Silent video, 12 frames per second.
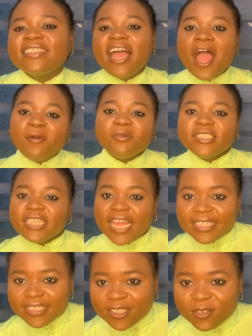I wish I
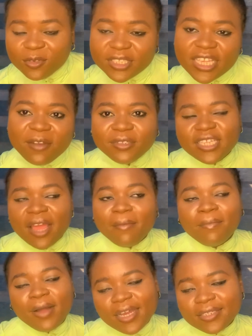did was I wish I
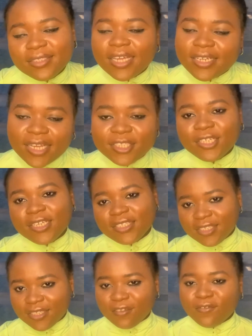packed an
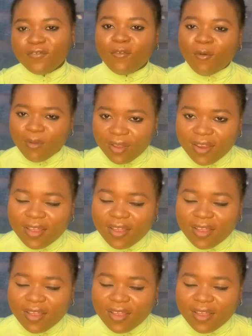adjacent for